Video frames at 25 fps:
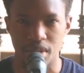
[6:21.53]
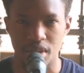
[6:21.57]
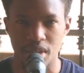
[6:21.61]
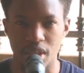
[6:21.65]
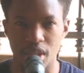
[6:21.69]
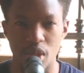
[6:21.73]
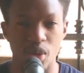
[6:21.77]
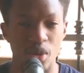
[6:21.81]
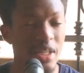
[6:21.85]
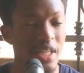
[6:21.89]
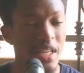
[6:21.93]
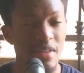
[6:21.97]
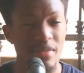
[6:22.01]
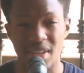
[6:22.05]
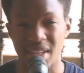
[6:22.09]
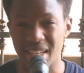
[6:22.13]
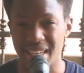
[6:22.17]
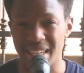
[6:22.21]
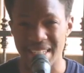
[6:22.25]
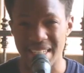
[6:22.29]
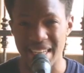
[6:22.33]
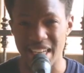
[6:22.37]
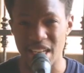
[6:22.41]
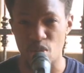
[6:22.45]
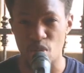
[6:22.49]
they'll never
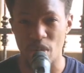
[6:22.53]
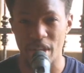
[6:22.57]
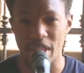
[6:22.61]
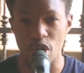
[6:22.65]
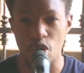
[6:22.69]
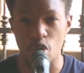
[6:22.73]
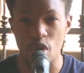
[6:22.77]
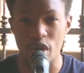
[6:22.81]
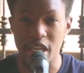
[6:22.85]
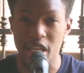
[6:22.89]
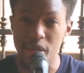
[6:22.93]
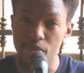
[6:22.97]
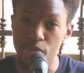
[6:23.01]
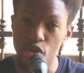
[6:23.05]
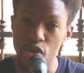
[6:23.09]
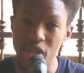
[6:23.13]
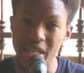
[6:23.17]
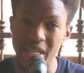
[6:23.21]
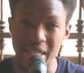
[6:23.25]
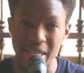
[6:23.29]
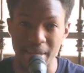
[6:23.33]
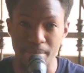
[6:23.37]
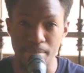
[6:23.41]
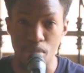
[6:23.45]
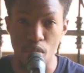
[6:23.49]
get anywhere. They'll keep you
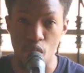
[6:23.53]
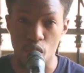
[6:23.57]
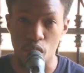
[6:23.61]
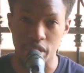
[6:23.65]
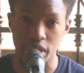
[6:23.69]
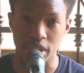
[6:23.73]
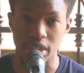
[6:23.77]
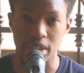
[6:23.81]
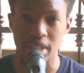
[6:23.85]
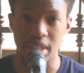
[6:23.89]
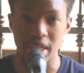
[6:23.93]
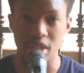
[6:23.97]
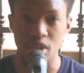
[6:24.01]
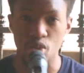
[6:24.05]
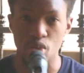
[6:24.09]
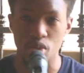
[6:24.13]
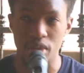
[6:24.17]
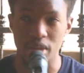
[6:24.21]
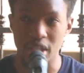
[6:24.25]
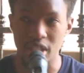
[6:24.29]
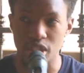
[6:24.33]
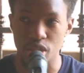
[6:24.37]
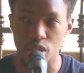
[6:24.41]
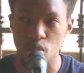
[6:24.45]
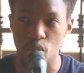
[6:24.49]
in a box. That,
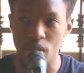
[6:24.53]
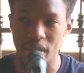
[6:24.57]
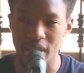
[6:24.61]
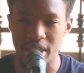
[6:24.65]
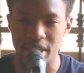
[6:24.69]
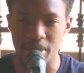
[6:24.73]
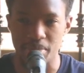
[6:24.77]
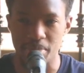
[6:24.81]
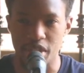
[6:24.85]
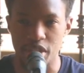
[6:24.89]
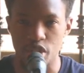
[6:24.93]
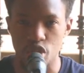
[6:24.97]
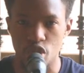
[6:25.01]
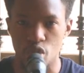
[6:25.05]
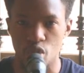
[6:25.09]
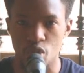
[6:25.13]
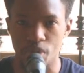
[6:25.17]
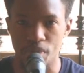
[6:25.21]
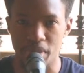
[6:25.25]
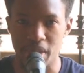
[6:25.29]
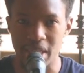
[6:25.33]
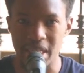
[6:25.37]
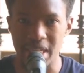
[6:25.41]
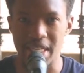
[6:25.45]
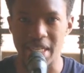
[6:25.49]
that's what it means to
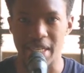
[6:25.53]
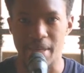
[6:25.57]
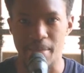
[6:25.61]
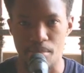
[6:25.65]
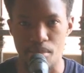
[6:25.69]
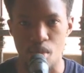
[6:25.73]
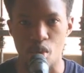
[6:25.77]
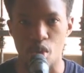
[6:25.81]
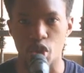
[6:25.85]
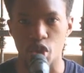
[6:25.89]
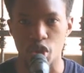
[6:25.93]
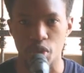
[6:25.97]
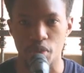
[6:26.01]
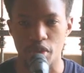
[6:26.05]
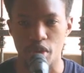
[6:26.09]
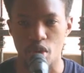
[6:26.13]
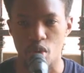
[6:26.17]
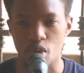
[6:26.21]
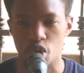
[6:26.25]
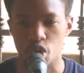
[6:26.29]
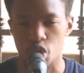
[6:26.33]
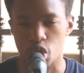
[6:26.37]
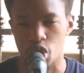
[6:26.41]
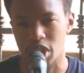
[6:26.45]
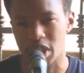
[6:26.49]
be in a box
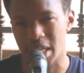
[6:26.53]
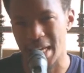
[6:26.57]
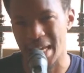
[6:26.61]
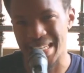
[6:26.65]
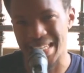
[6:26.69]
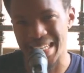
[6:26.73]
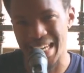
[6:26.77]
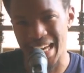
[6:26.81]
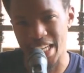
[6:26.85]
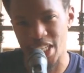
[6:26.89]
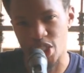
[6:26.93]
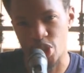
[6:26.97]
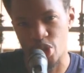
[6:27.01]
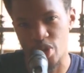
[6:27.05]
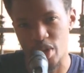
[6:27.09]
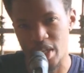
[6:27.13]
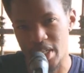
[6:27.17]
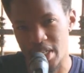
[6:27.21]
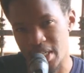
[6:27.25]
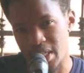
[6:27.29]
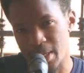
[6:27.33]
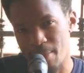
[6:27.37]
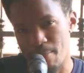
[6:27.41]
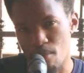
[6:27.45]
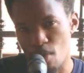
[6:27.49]
because society has
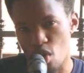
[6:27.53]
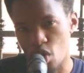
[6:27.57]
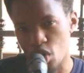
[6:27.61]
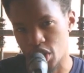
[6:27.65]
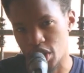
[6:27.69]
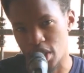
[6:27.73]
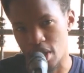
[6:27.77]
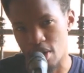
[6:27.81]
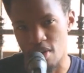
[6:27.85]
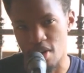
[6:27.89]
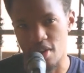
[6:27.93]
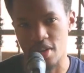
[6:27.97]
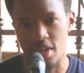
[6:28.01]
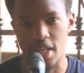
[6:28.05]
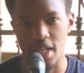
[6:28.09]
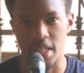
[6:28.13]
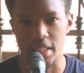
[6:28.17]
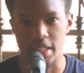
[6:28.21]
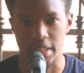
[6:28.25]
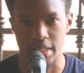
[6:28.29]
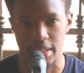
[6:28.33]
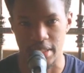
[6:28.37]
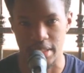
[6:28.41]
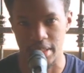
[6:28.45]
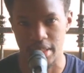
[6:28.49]
created a box around
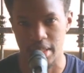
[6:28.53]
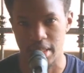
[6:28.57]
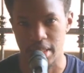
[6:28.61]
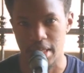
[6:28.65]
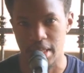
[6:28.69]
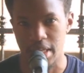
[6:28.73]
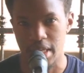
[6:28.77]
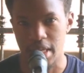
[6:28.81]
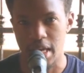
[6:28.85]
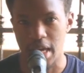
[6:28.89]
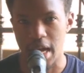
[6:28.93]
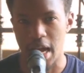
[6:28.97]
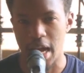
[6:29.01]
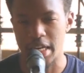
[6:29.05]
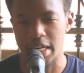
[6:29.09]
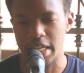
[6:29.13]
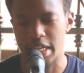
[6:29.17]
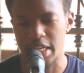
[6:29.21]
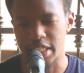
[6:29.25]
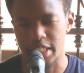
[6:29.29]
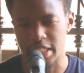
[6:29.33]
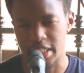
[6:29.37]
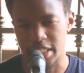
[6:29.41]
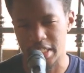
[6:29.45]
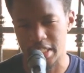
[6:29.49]
us. And
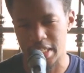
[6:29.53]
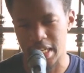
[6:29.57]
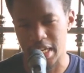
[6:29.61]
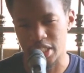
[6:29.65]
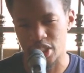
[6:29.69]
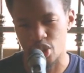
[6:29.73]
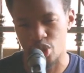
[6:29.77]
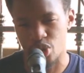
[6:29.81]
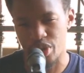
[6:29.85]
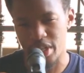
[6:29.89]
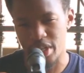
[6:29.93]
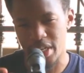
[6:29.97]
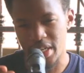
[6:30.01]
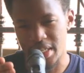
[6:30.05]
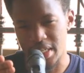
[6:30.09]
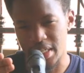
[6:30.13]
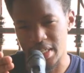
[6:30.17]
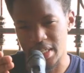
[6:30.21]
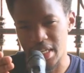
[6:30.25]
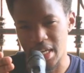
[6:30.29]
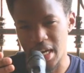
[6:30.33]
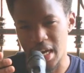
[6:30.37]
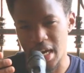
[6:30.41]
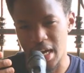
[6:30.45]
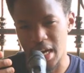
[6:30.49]
yet it has
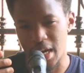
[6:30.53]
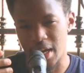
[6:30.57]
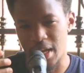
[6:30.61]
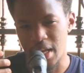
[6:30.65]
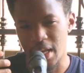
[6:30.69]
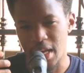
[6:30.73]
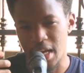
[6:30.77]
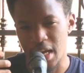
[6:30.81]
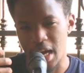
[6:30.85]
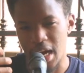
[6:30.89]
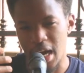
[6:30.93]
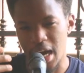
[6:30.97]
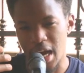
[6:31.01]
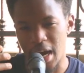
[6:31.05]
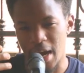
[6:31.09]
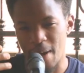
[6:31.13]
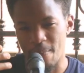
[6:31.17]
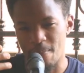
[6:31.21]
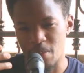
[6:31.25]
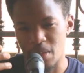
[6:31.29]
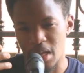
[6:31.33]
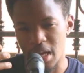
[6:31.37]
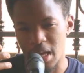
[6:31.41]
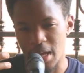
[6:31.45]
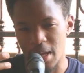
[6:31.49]
created uh, uh,
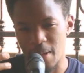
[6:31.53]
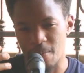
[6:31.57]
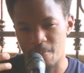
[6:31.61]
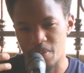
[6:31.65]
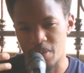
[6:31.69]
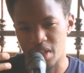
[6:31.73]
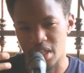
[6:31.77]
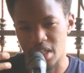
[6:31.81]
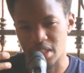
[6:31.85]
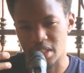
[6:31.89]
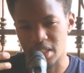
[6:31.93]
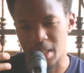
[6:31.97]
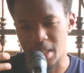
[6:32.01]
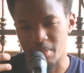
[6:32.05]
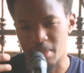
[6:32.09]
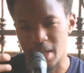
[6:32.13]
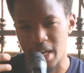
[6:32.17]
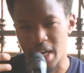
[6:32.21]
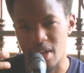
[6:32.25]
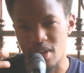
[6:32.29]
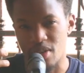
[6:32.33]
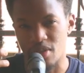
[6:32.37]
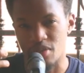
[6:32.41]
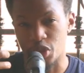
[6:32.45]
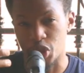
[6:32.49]
uh, some
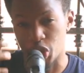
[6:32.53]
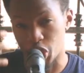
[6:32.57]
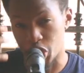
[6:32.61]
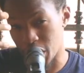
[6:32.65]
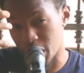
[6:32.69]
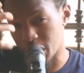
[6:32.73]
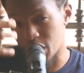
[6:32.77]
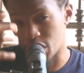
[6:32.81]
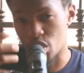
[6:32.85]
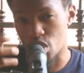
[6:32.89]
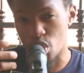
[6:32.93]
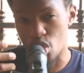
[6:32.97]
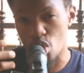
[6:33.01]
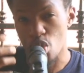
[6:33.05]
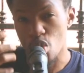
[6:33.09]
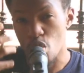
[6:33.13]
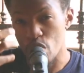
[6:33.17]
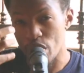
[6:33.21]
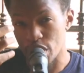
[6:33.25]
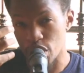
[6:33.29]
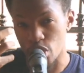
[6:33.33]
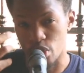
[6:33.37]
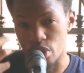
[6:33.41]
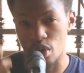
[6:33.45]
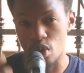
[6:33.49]
kind of shades through
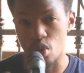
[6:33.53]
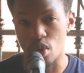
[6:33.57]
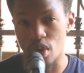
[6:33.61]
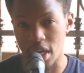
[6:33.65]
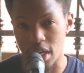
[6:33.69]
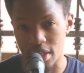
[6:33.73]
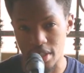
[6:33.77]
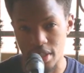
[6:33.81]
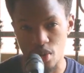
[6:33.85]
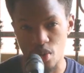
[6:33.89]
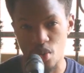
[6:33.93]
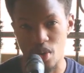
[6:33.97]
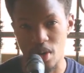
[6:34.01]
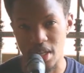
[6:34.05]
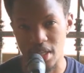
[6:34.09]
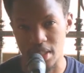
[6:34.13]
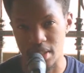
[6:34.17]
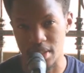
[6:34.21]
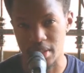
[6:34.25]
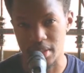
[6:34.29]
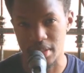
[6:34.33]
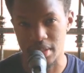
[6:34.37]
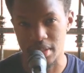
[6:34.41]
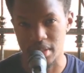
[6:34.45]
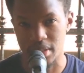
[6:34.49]
which we look at the world.